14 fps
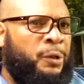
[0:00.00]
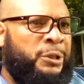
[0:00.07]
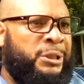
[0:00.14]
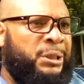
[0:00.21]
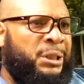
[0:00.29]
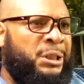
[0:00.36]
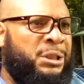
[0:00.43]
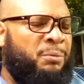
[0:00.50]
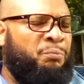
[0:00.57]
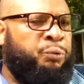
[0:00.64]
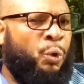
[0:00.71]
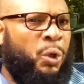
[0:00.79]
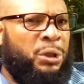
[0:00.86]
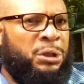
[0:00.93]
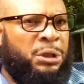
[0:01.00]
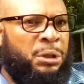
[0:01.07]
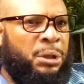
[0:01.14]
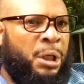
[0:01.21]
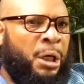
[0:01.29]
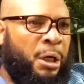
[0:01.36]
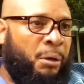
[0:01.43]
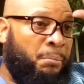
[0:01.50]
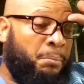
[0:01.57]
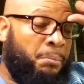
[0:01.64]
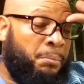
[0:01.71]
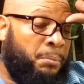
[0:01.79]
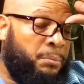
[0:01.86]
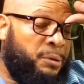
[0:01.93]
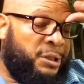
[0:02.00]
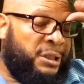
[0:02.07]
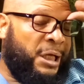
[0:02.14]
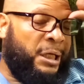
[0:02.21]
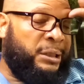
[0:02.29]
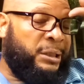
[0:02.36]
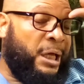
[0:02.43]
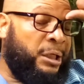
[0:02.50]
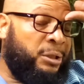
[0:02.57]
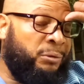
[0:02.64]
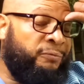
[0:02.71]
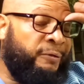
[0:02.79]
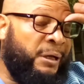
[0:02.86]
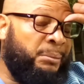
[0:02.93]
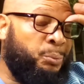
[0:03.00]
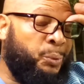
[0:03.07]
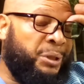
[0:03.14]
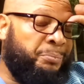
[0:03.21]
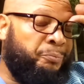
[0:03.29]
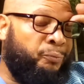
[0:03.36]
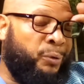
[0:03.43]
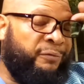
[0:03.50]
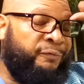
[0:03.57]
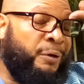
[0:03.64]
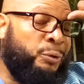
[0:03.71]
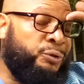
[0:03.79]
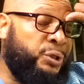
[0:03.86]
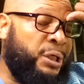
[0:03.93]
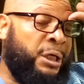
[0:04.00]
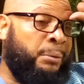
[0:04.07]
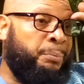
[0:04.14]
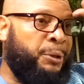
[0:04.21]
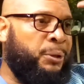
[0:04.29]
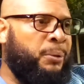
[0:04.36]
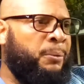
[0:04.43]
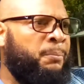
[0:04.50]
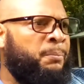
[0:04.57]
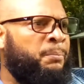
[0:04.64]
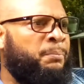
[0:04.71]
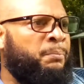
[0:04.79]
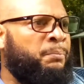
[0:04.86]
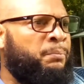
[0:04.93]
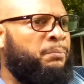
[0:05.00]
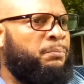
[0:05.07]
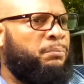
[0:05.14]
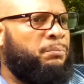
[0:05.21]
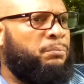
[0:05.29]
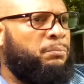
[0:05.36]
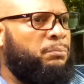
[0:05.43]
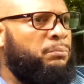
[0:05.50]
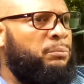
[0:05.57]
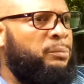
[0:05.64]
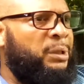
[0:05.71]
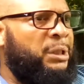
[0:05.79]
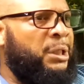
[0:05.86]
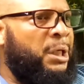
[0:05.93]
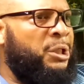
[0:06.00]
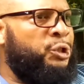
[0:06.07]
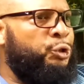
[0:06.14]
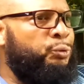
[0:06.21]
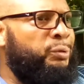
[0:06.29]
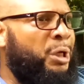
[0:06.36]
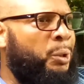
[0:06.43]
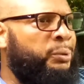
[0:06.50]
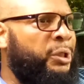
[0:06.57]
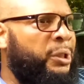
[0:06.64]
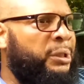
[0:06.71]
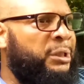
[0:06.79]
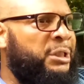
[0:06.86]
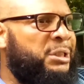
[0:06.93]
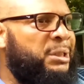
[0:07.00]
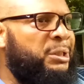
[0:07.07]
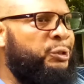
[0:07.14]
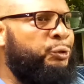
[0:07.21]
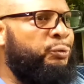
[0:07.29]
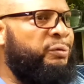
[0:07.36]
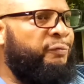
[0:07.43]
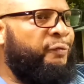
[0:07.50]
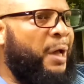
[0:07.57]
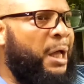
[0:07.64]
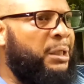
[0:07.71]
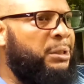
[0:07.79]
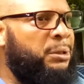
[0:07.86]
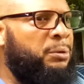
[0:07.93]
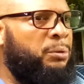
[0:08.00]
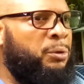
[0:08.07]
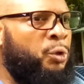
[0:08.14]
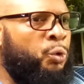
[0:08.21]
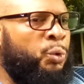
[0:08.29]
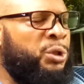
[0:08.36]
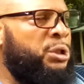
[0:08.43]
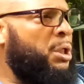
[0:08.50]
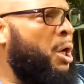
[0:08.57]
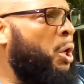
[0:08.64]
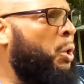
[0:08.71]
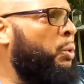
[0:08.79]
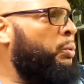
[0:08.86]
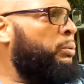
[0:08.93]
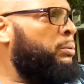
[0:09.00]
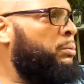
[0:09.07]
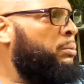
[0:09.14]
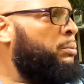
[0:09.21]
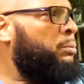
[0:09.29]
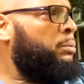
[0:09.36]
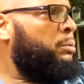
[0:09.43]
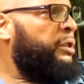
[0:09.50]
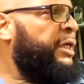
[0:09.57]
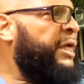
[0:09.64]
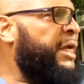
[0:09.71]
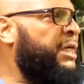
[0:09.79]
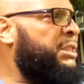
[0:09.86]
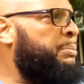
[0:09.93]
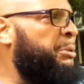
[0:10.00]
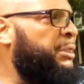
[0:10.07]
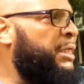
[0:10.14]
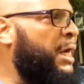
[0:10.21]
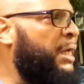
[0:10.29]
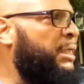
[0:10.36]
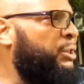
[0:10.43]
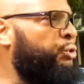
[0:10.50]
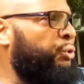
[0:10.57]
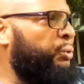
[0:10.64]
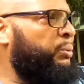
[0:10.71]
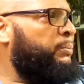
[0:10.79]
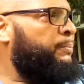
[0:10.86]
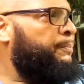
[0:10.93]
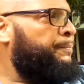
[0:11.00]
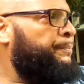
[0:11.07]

It's it's important to um to say thank you, family, when, when folks are helping you. Because you know they're listening to the Father, who is all expedited through.